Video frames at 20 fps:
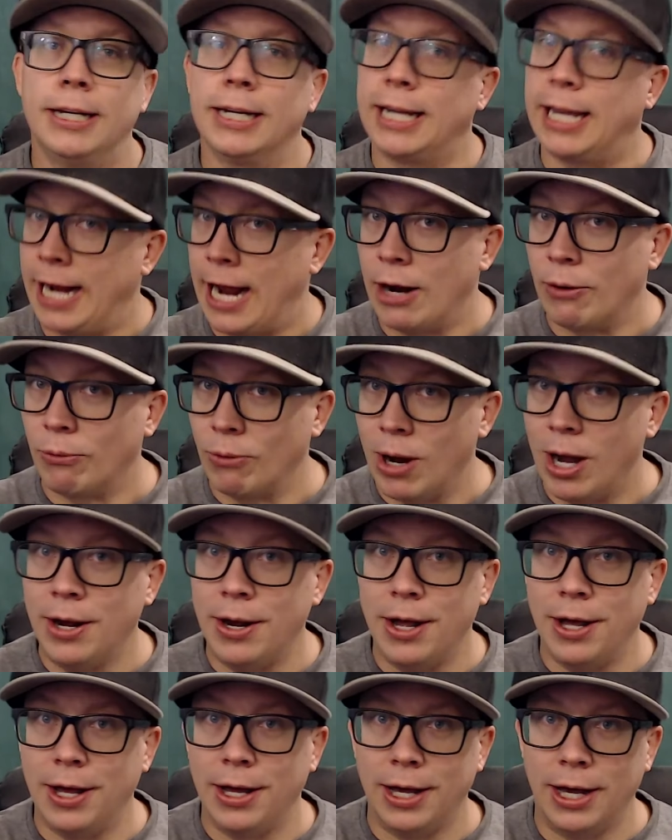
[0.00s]
Can I
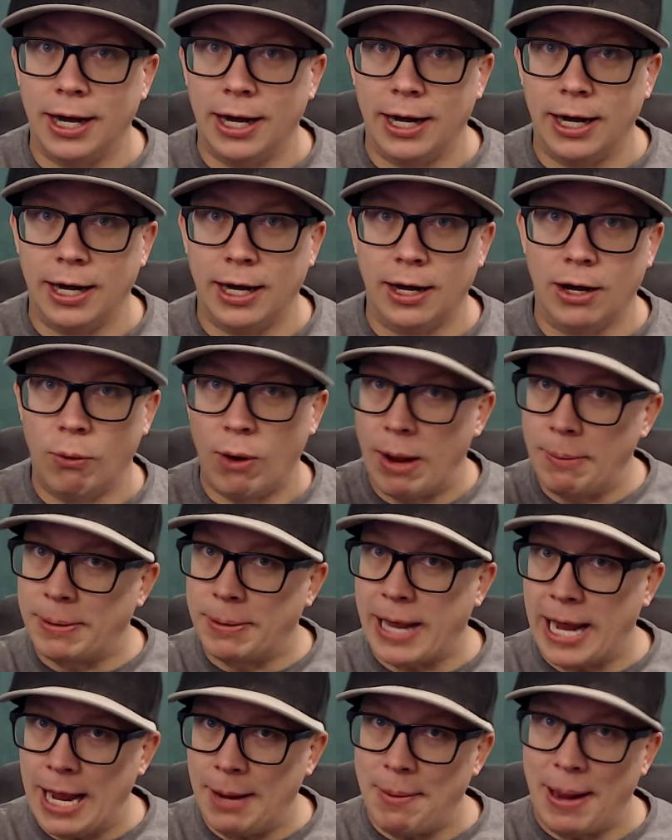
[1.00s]
run a
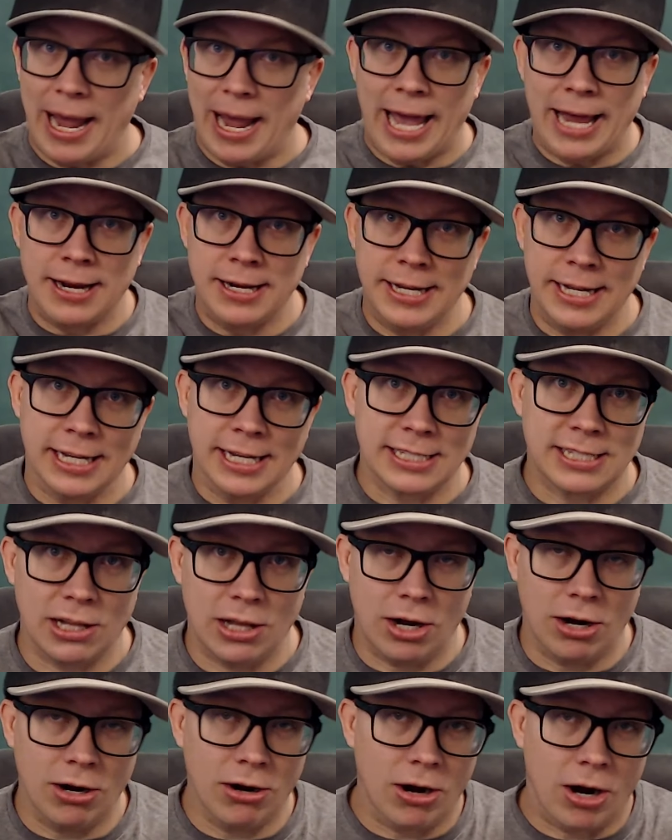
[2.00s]
webcam and a
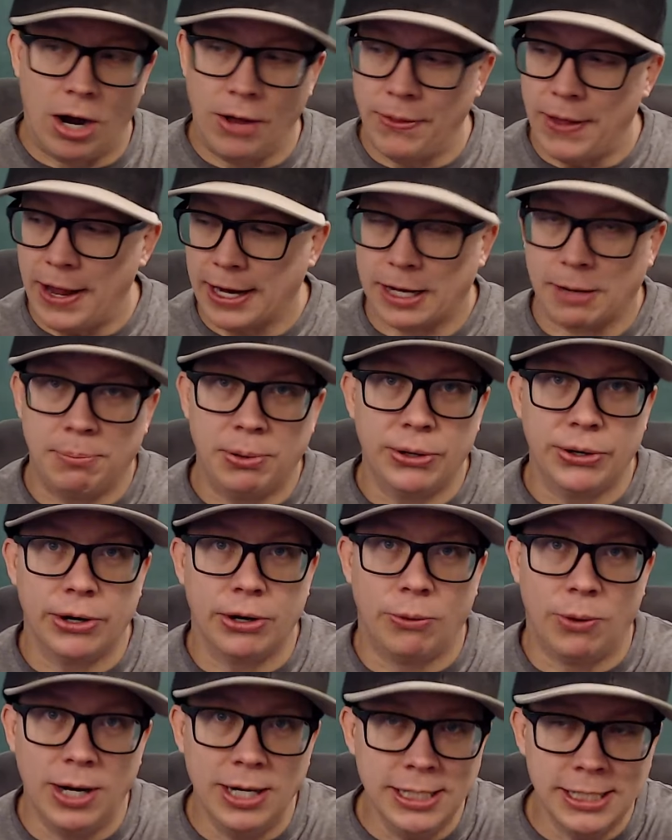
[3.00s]
DSLR on that computer
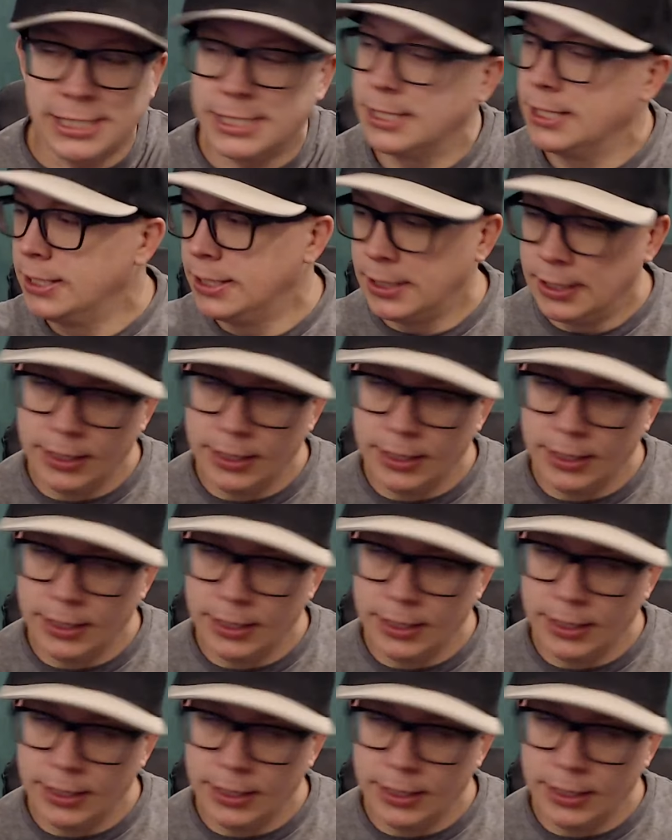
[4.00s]
at once?